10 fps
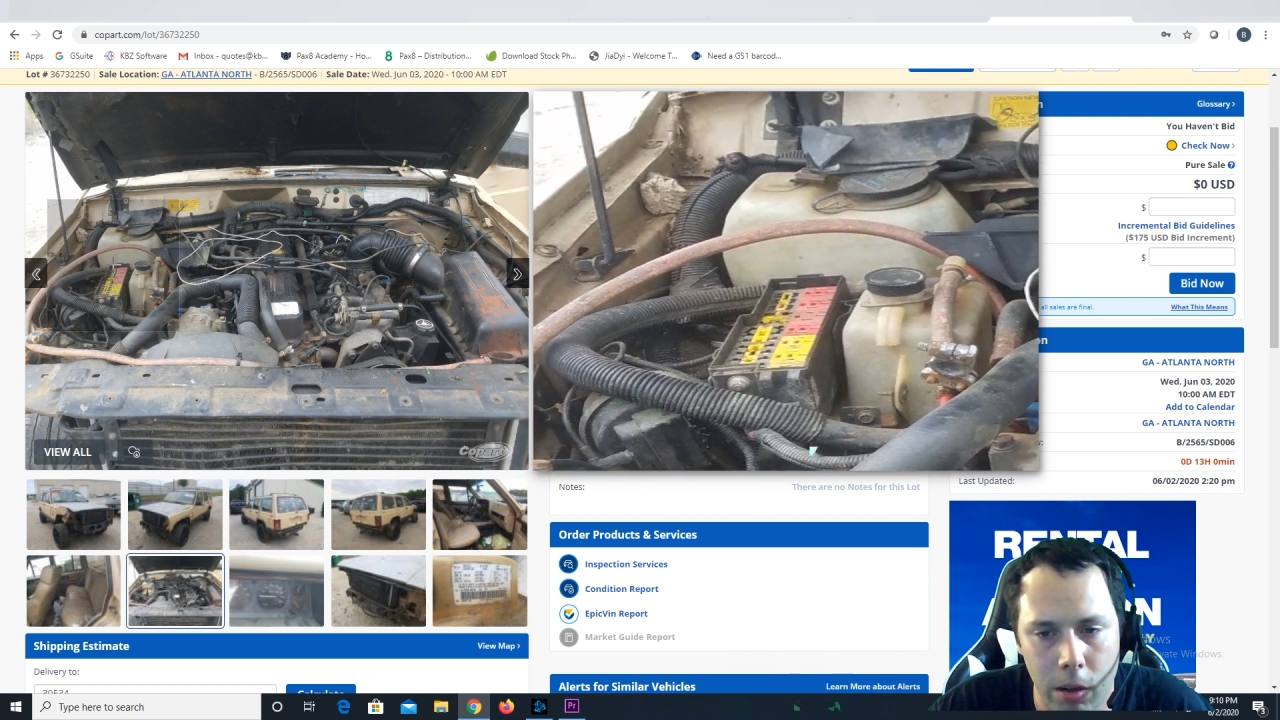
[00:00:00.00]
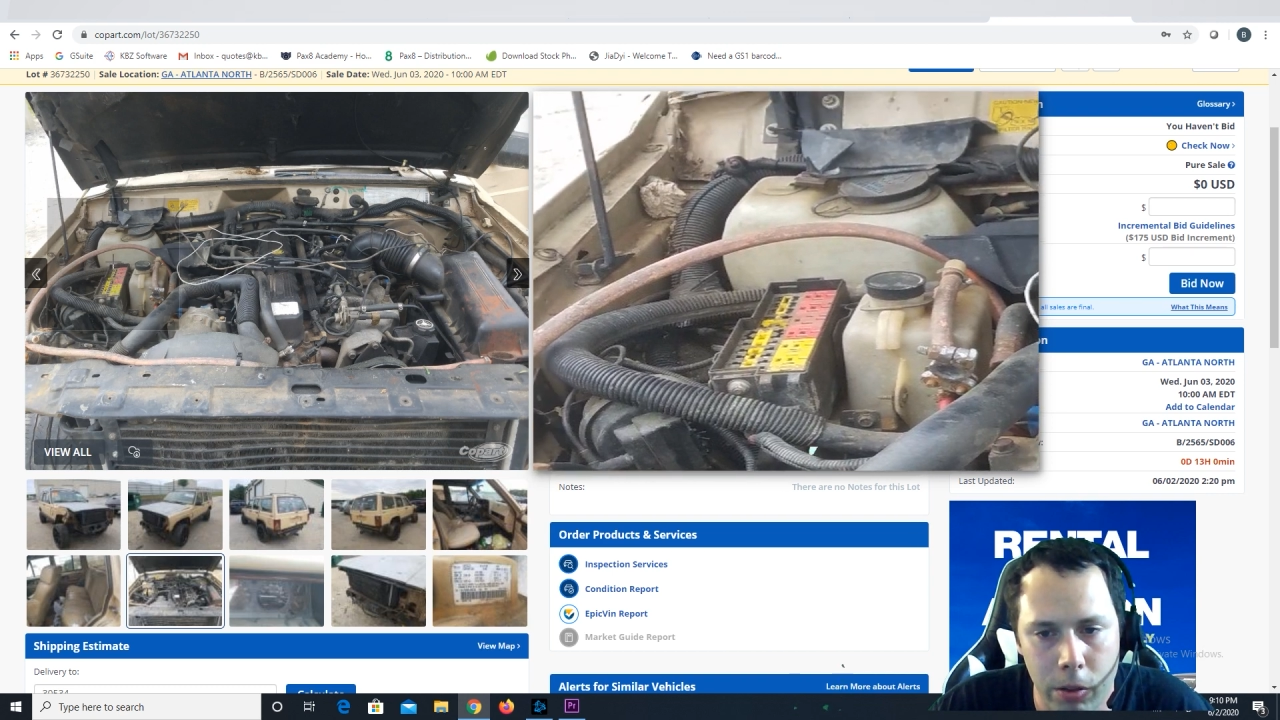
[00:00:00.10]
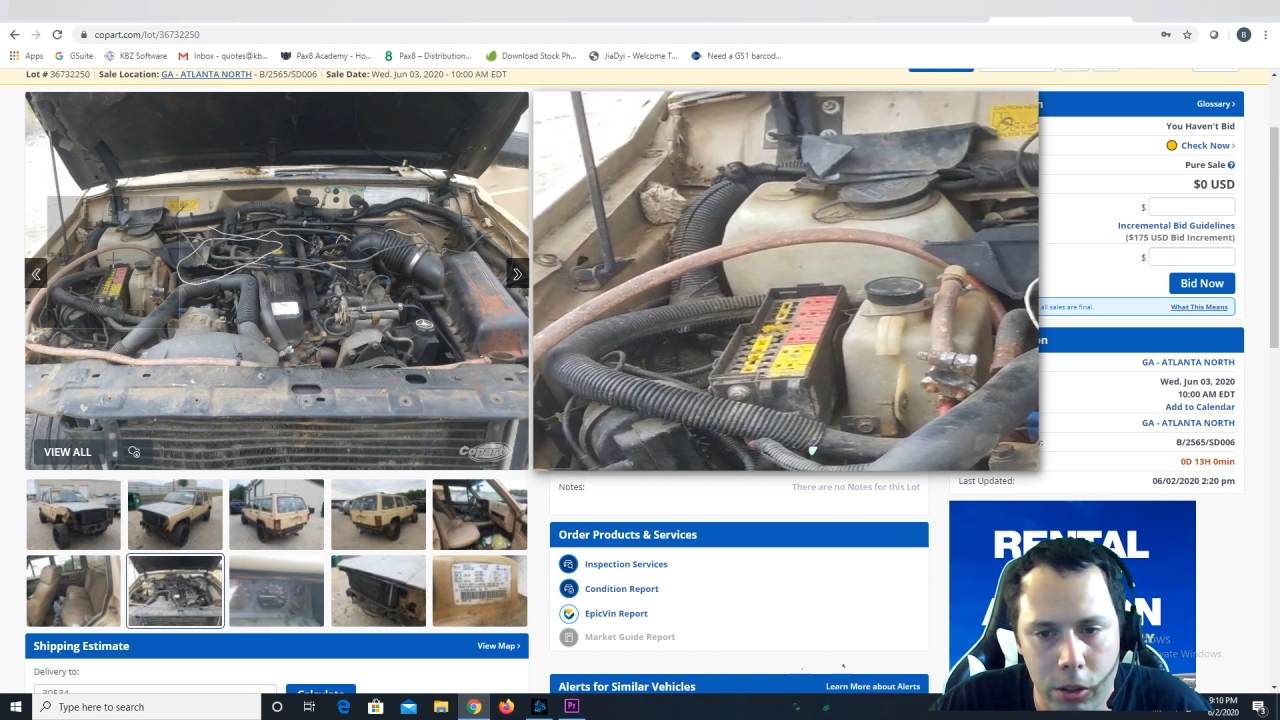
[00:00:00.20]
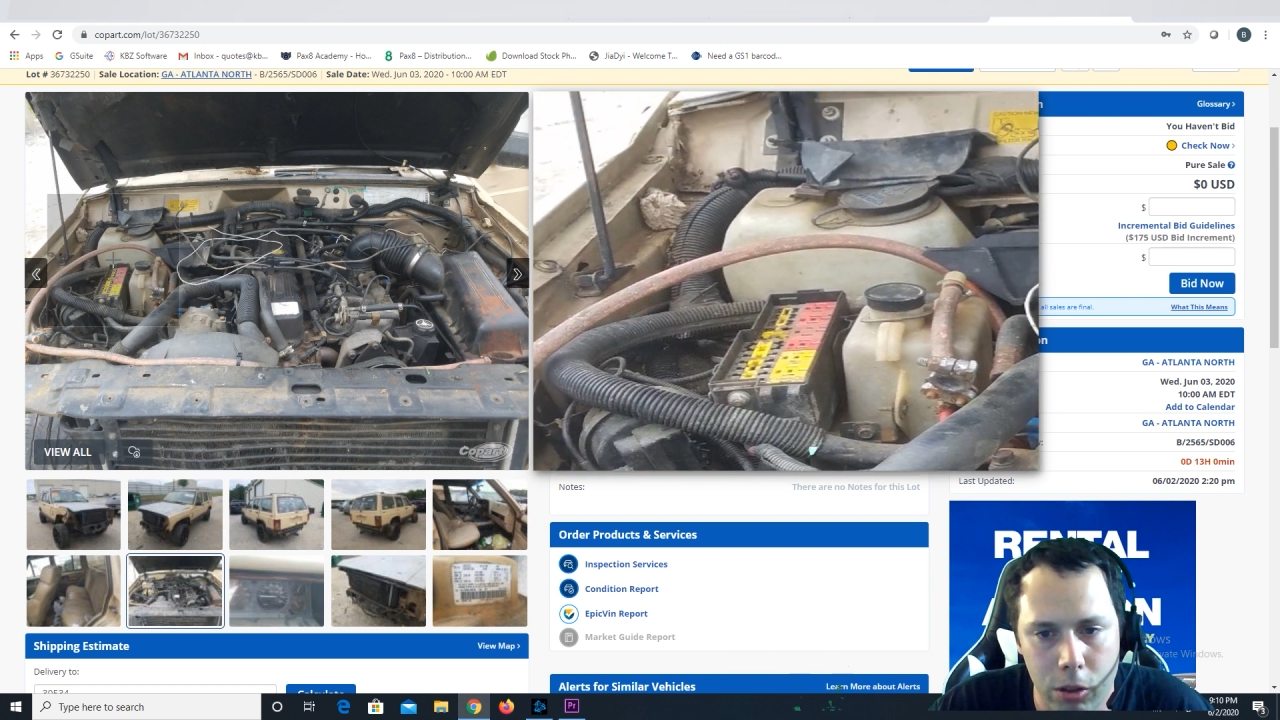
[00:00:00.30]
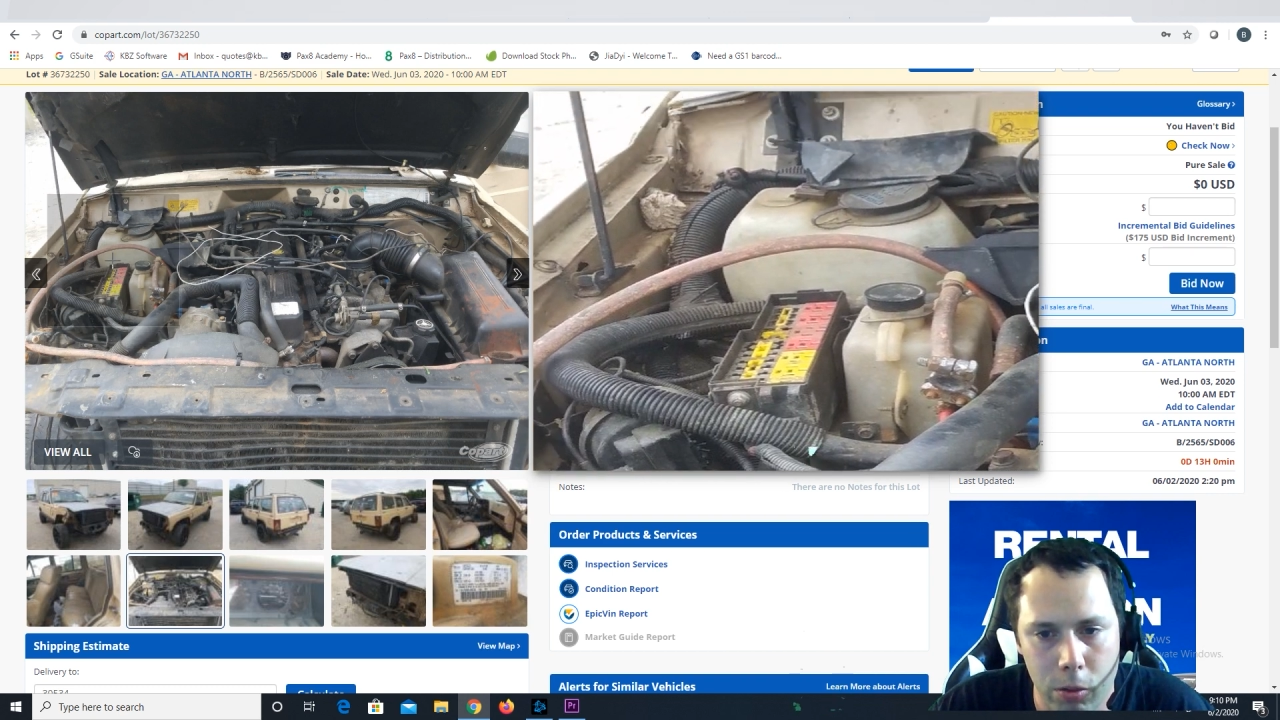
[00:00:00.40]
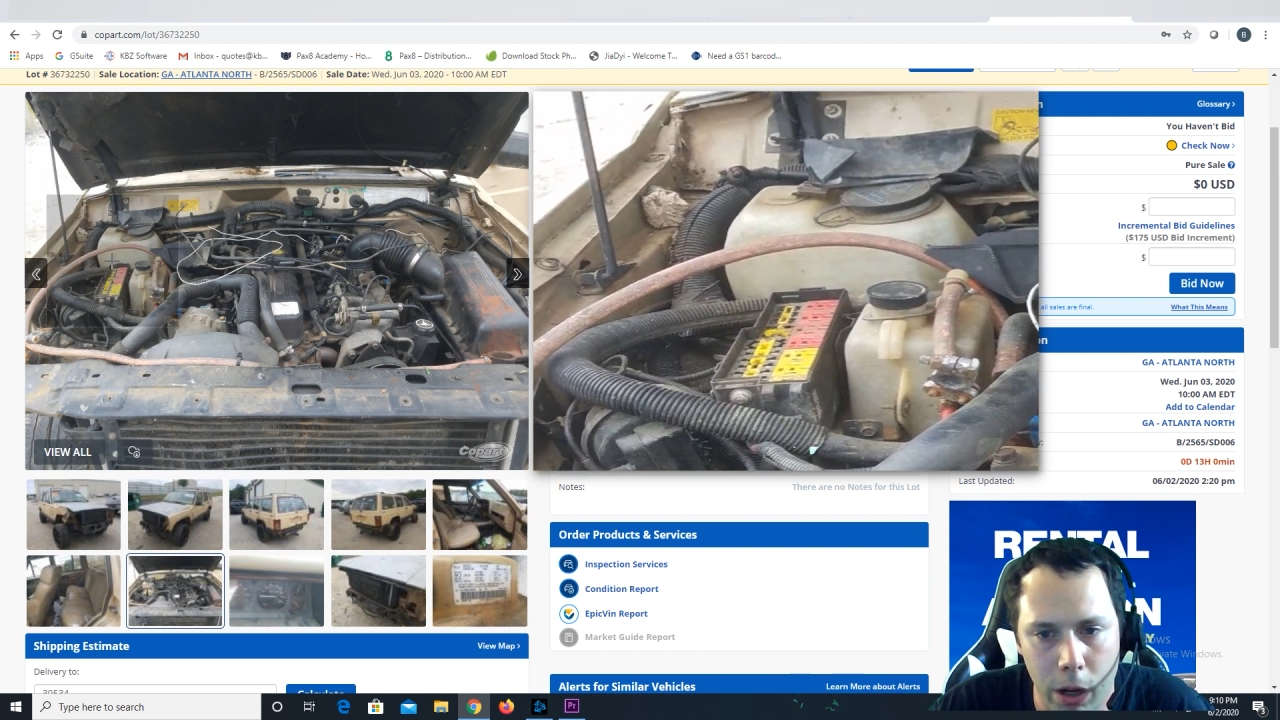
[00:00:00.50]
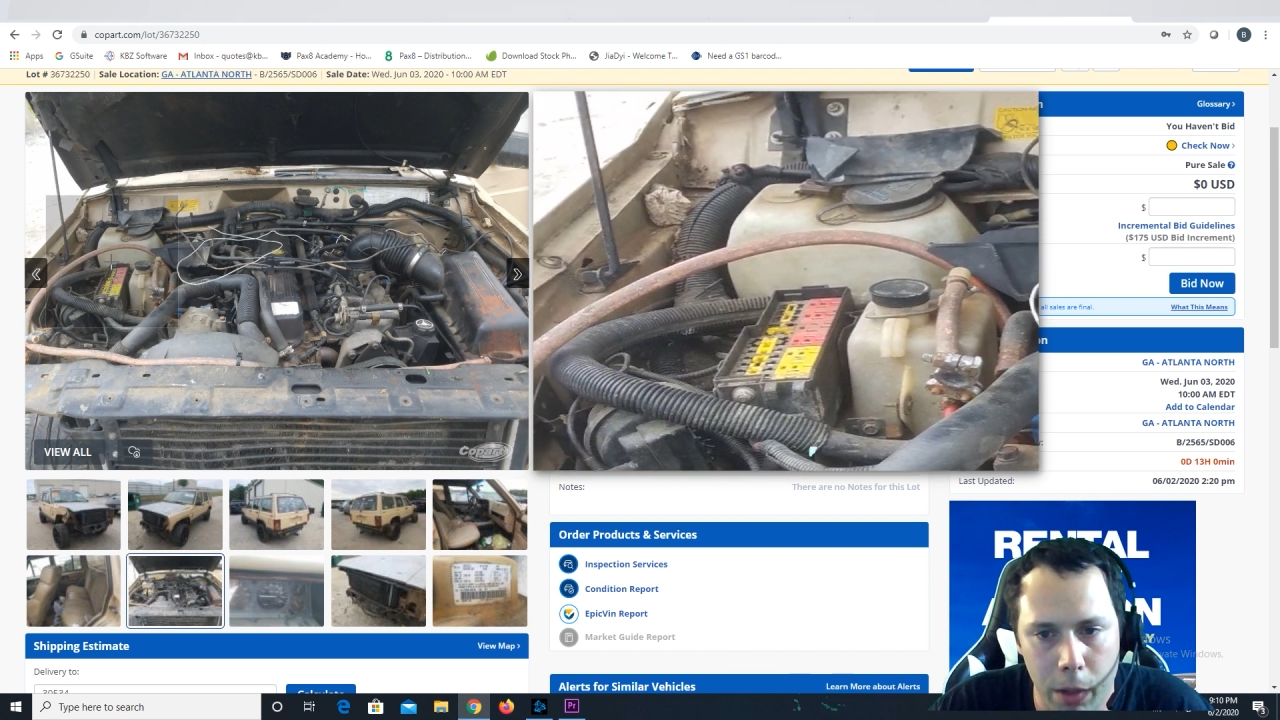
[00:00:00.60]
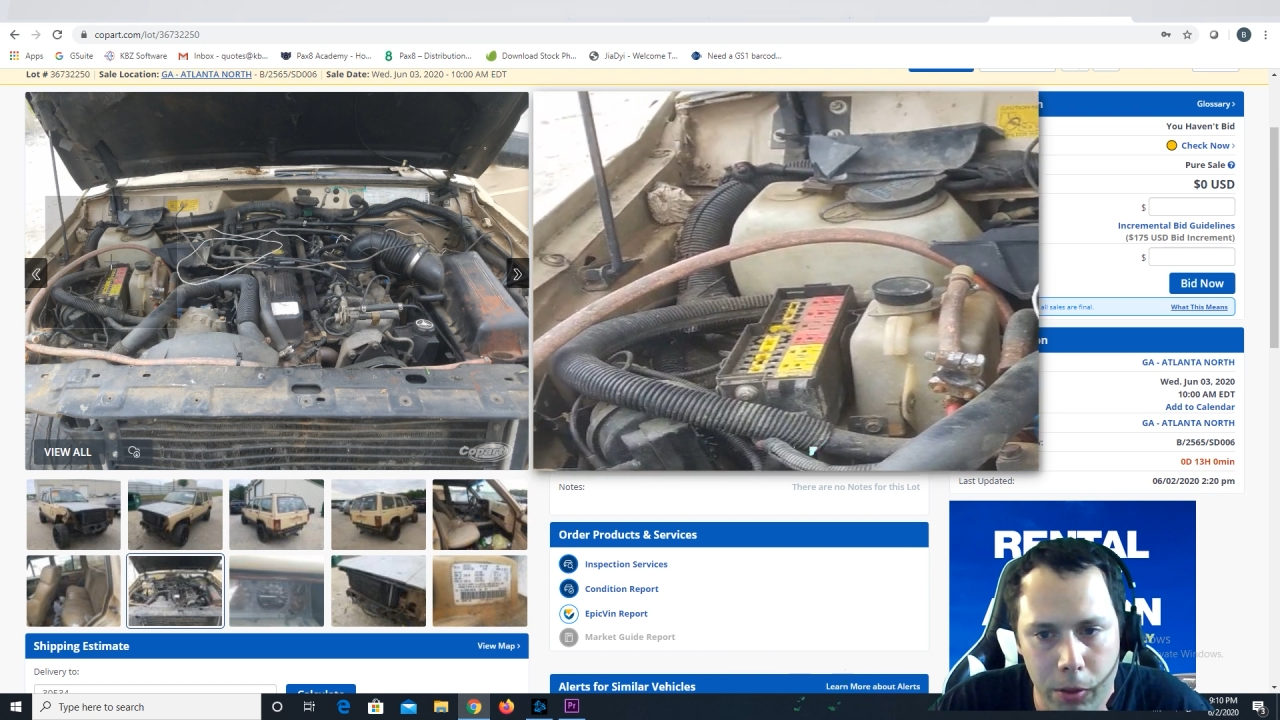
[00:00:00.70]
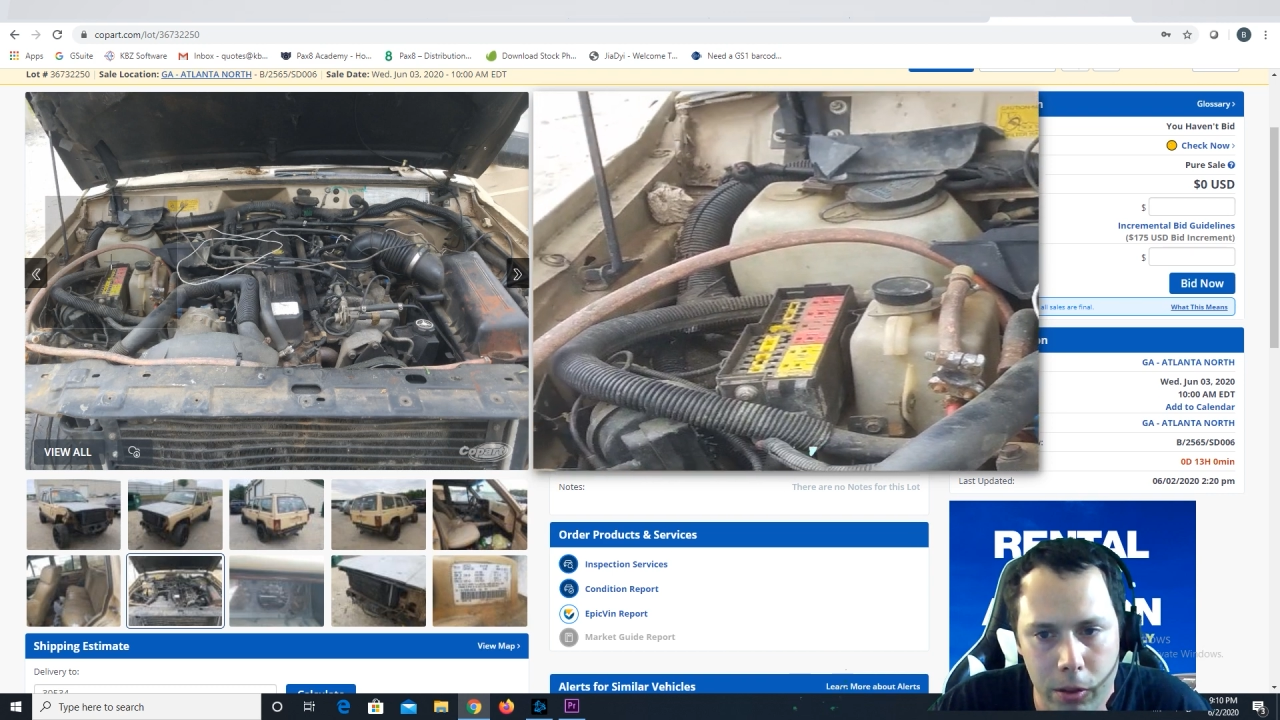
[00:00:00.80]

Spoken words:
windshield wiper